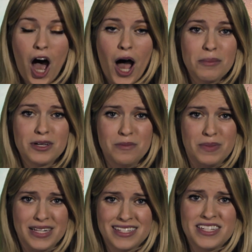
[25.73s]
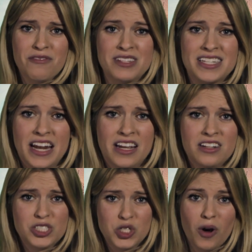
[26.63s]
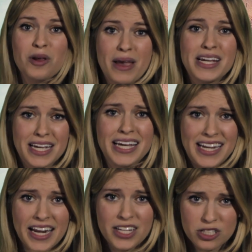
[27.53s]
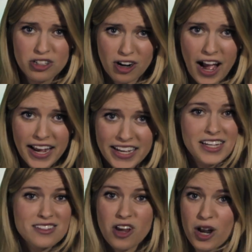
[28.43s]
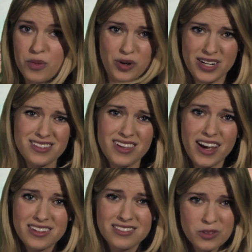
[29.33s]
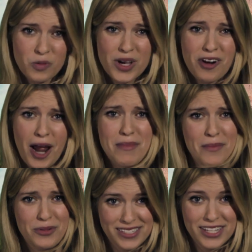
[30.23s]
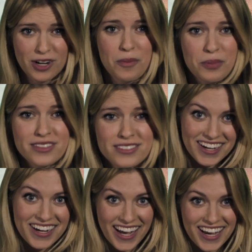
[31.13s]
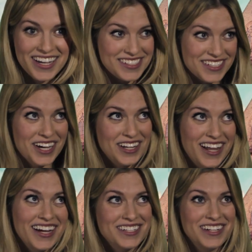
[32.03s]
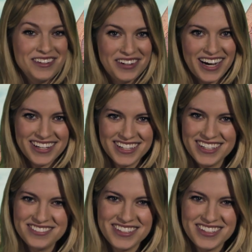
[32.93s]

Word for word: I'm gonna be devastated. Do you wanna make a Canadian cry? It's not a pretty sight. We cry maple syrup. Okay, you should go like totally buy them.